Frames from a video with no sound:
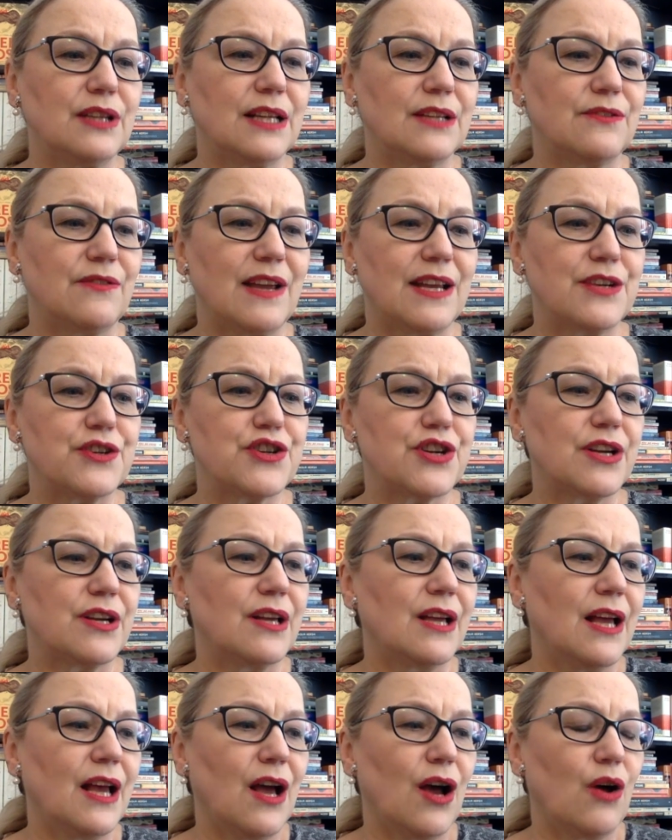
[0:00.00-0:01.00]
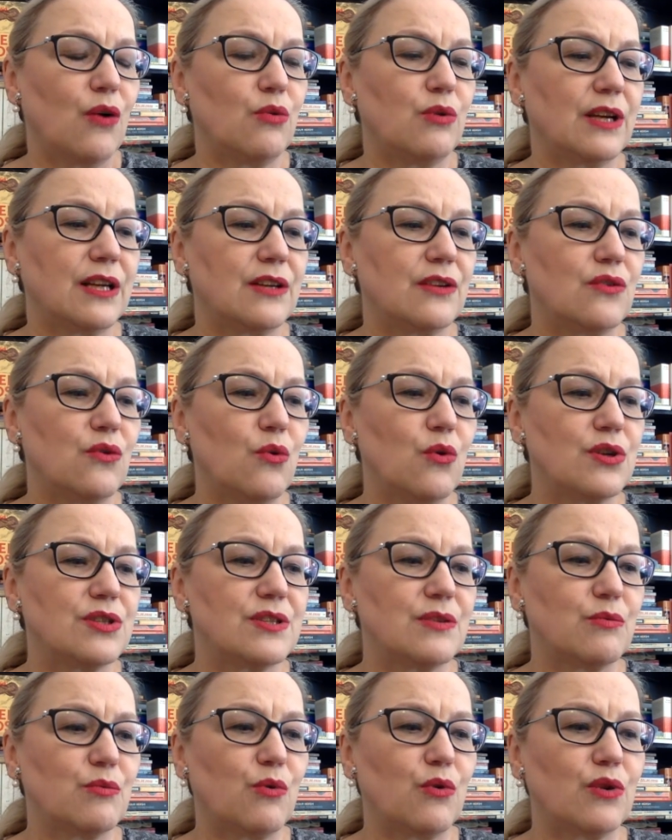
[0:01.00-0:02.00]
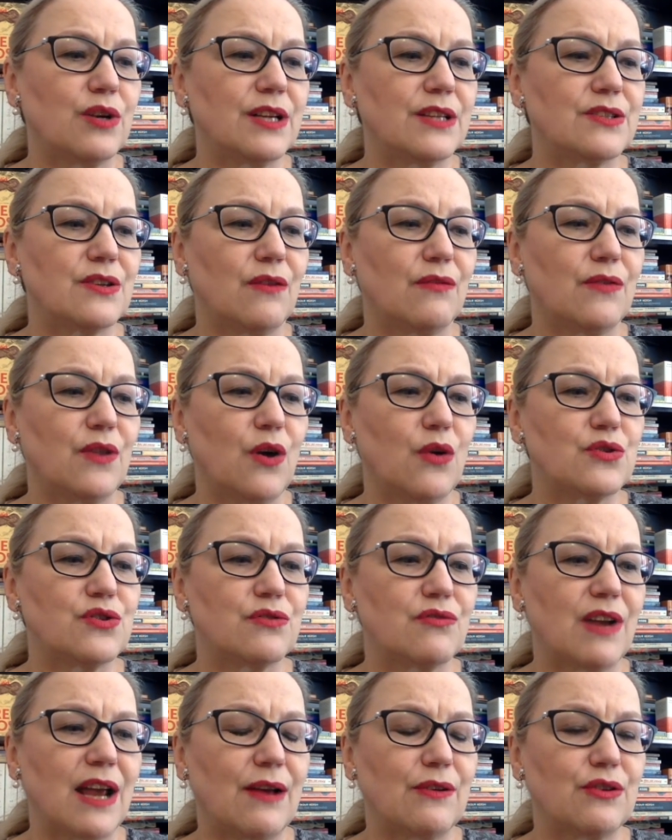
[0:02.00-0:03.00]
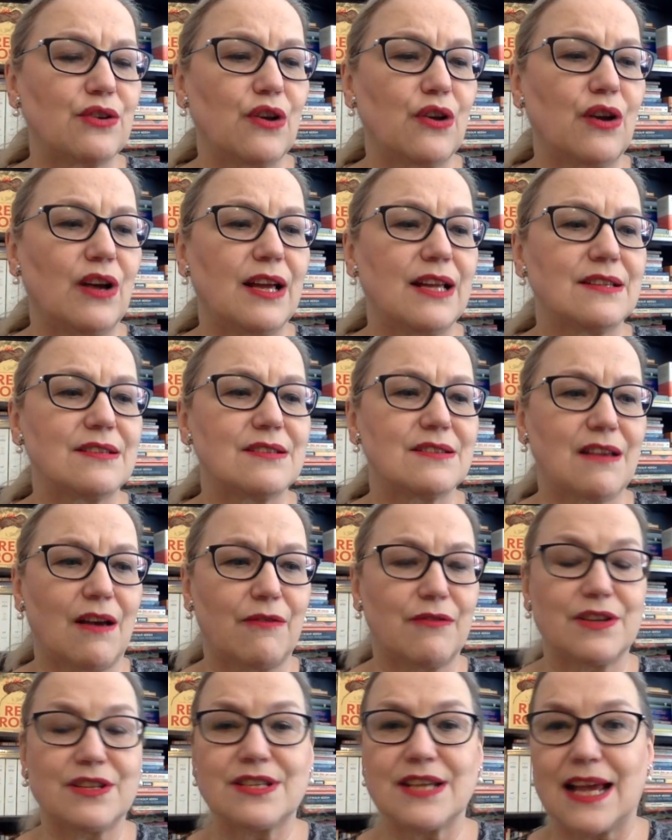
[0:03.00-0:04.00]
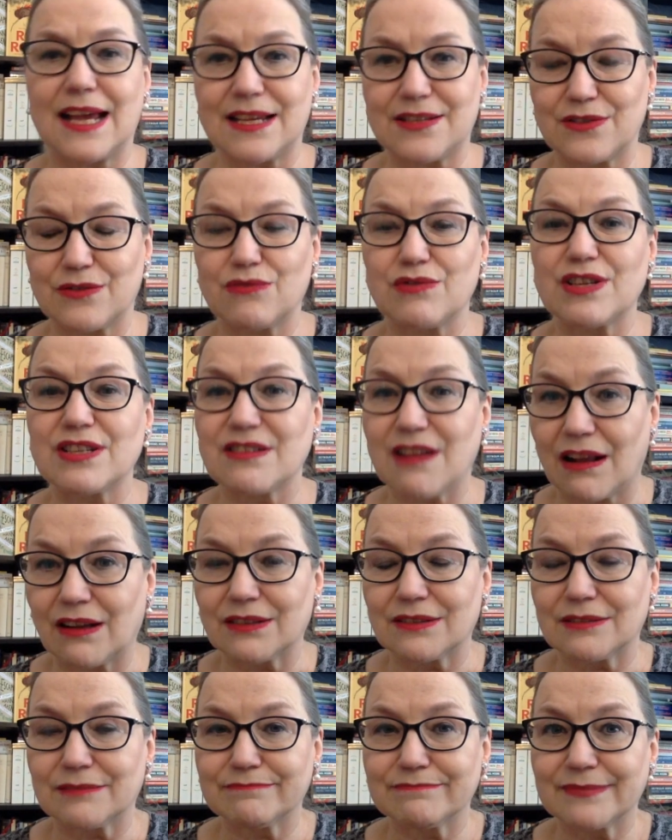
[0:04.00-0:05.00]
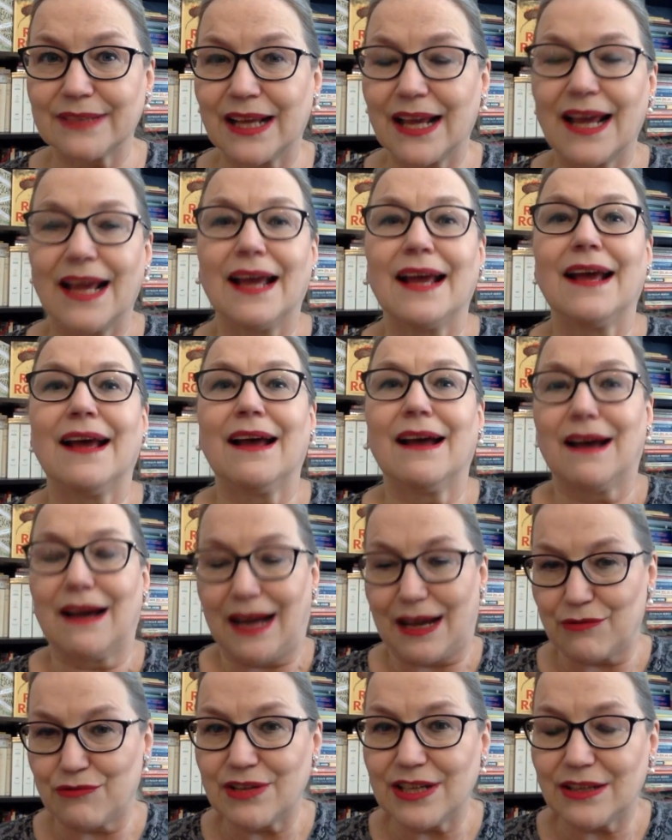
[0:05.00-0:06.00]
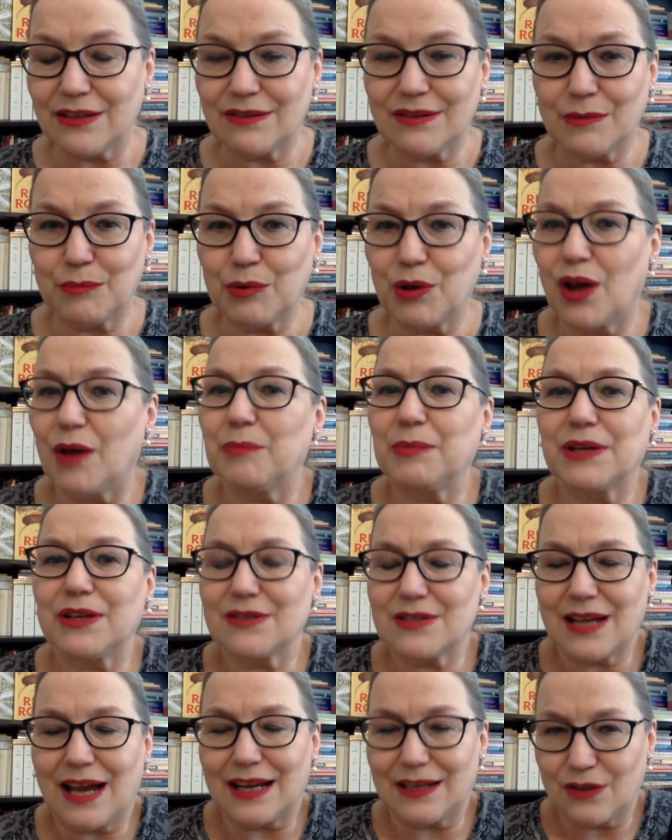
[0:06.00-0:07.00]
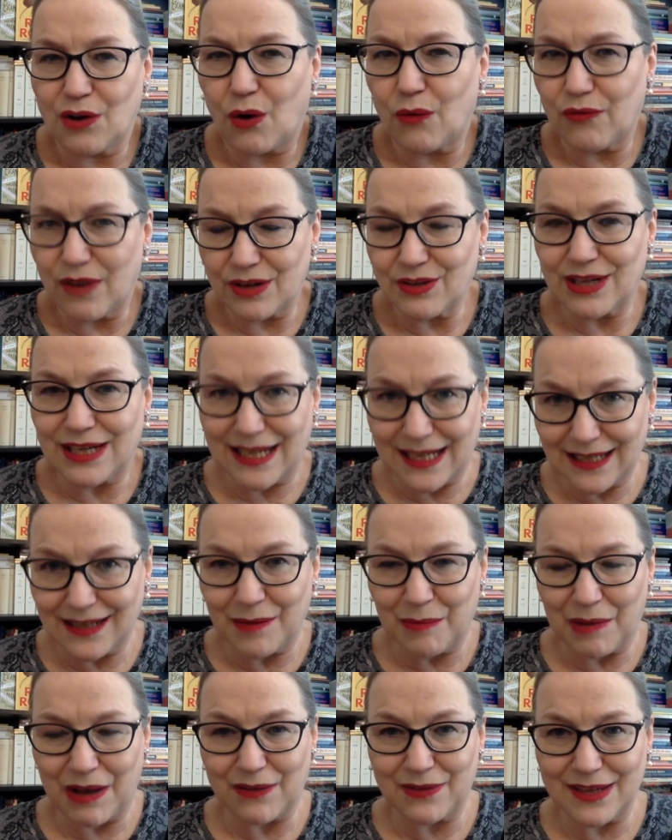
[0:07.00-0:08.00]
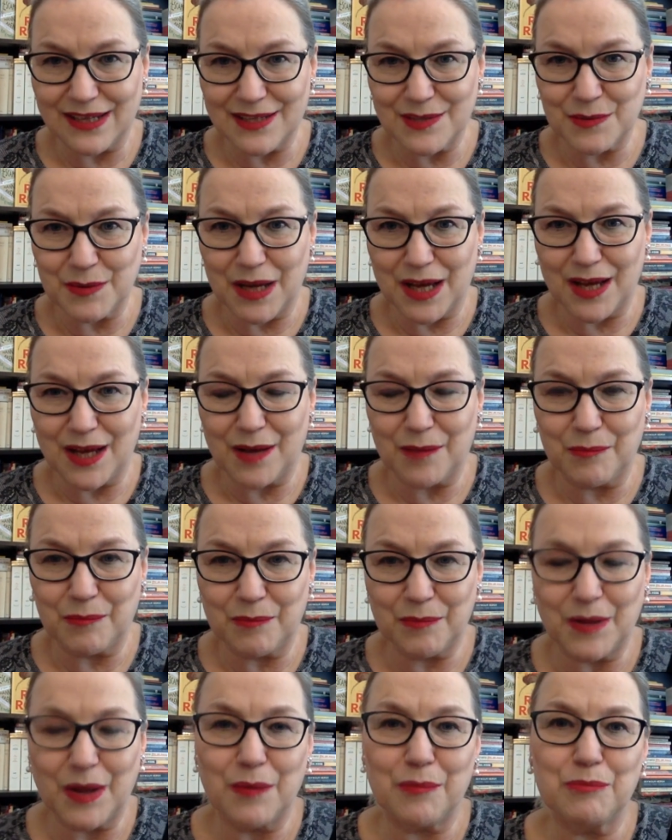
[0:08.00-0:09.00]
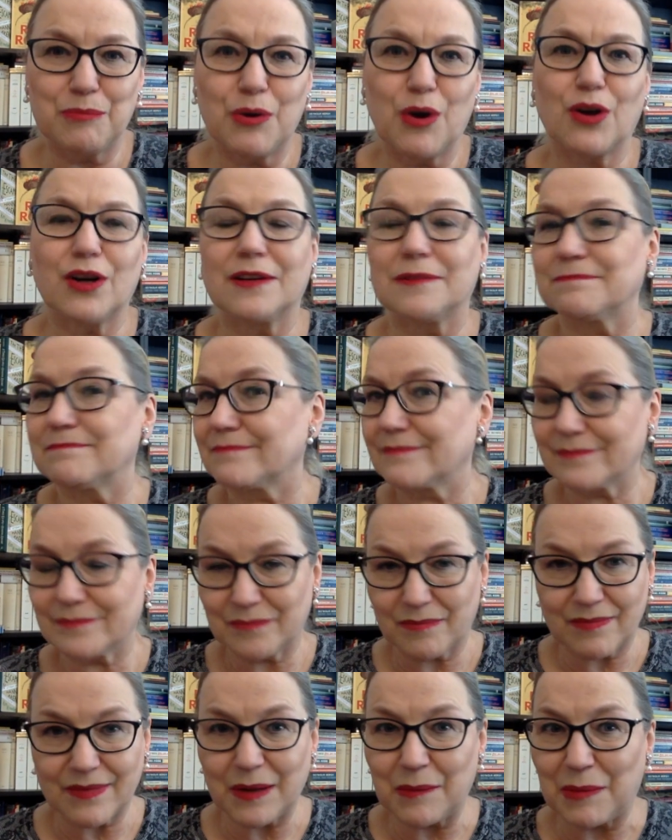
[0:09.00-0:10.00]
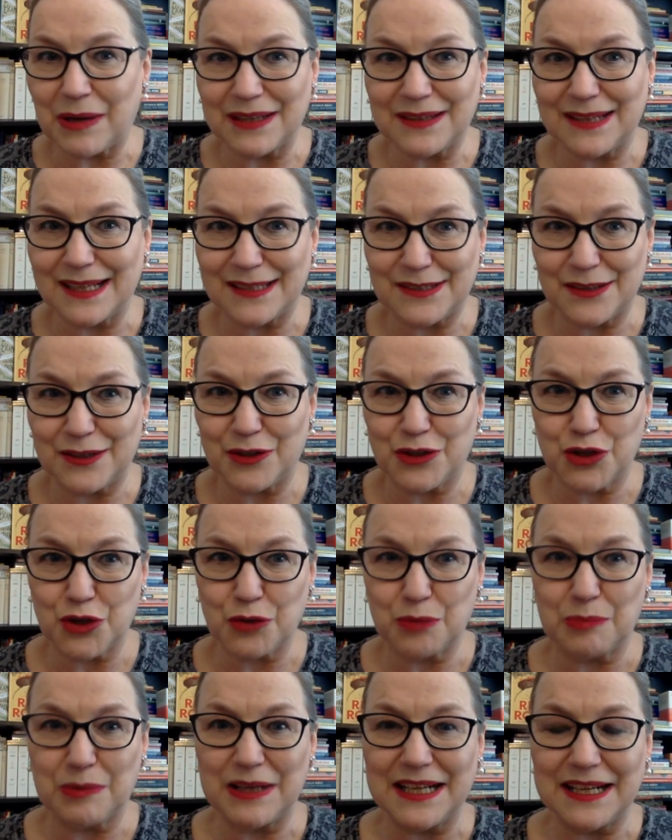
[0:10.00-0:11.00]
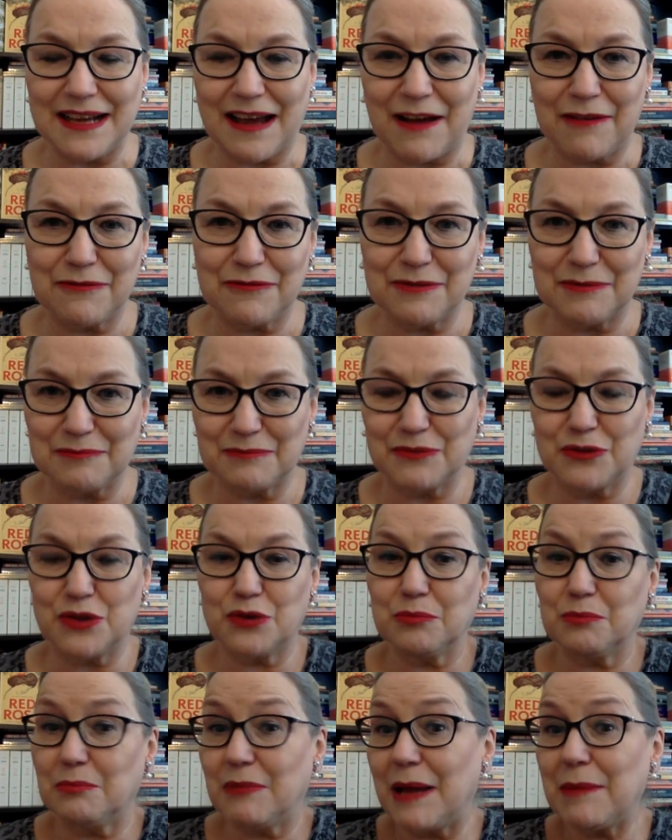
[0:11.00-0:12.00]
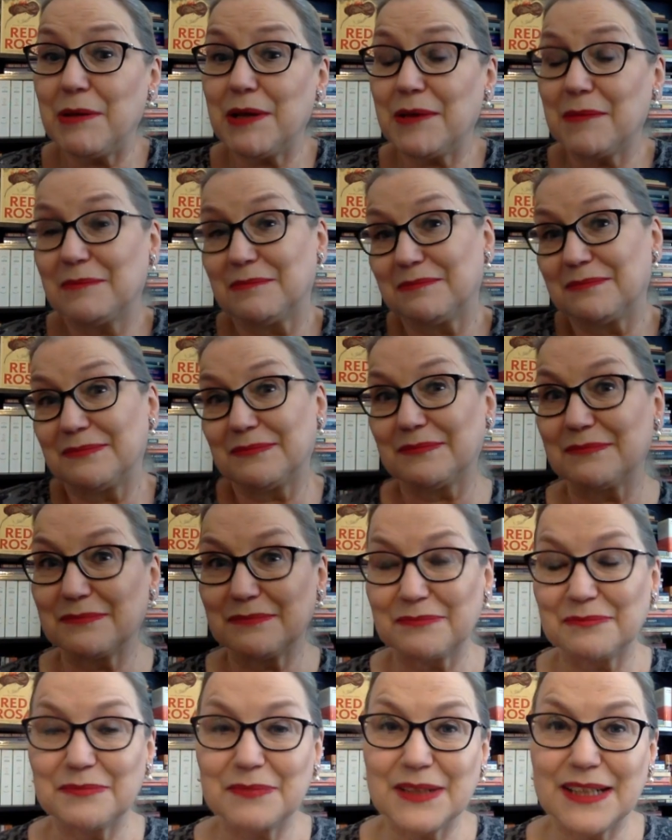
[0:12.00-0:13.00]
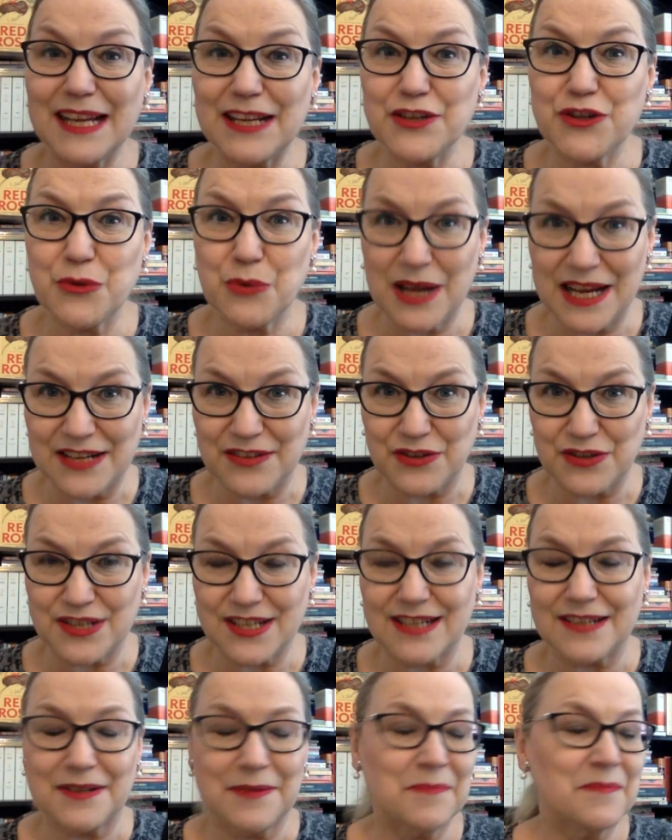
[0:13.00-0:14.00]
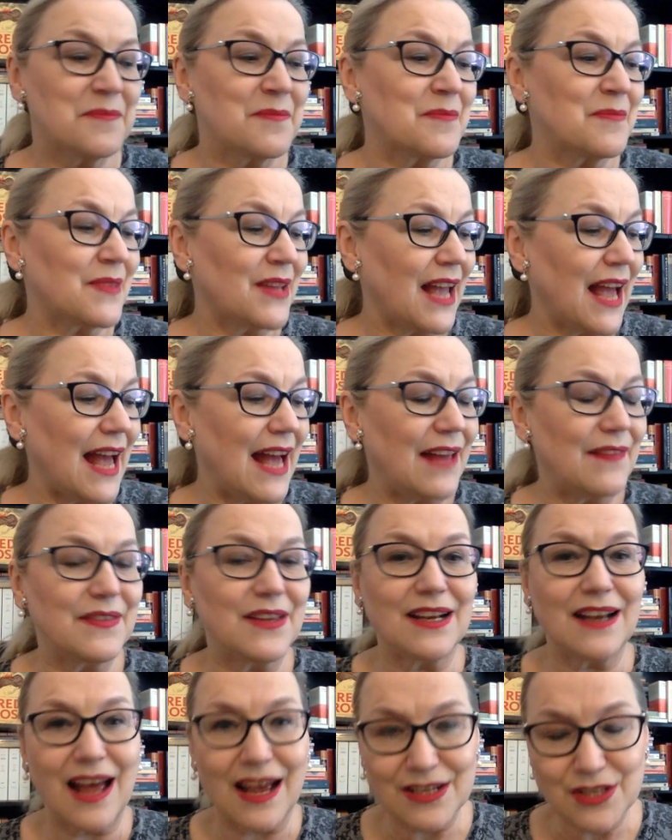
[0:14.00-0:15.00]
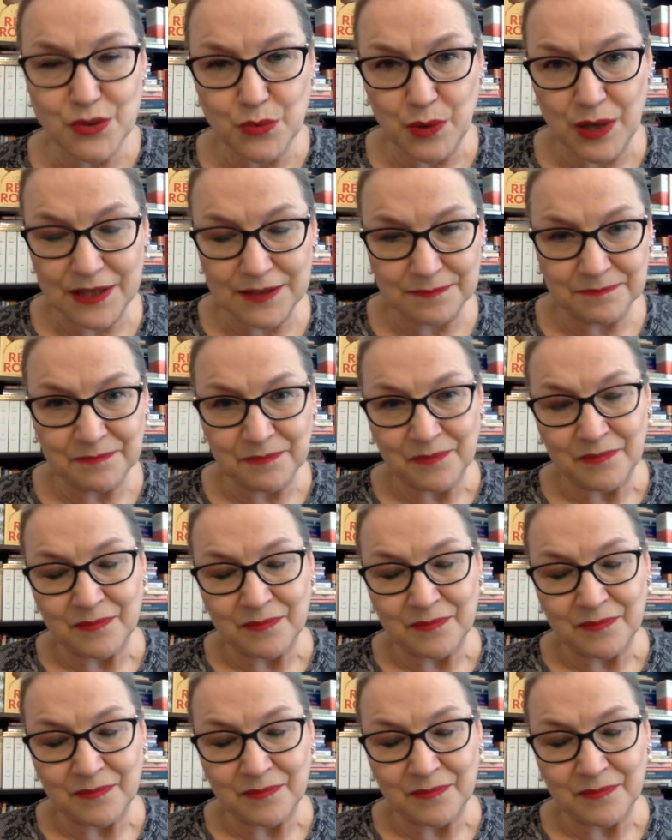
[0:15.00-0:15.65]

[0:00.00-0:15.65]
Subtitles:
adventurer who ignores the warnings of those around her and suffers as a result. I read you the blurb because I know very little about this book, but that should be enough to maybe get you interested. And the last one